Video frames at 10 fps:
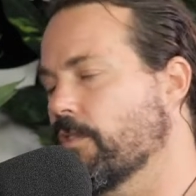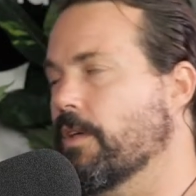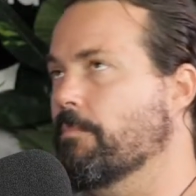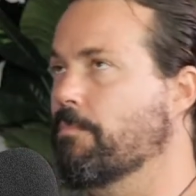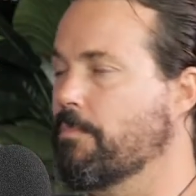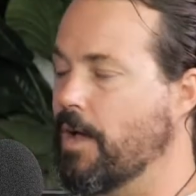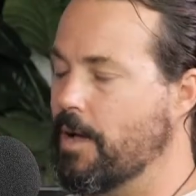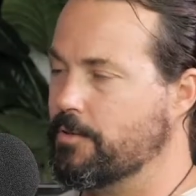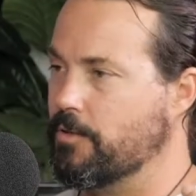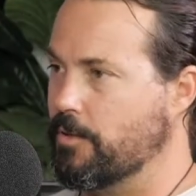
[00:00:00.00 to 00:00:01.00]
and they're
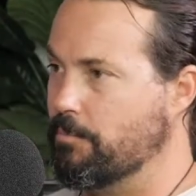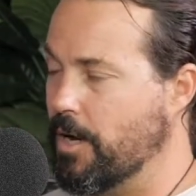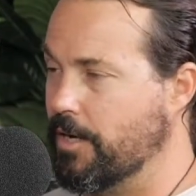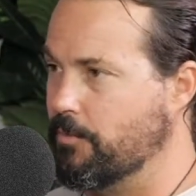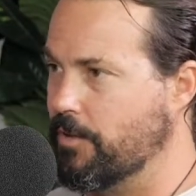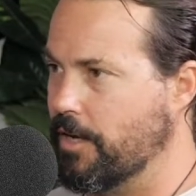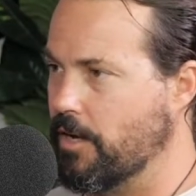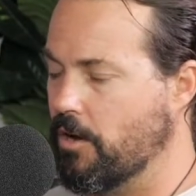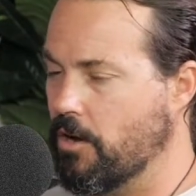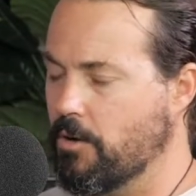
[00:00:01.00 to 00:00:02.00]
absolutely buggered when they
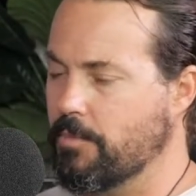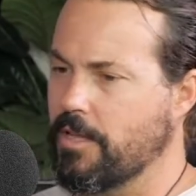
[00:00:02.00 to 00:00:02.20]
go home,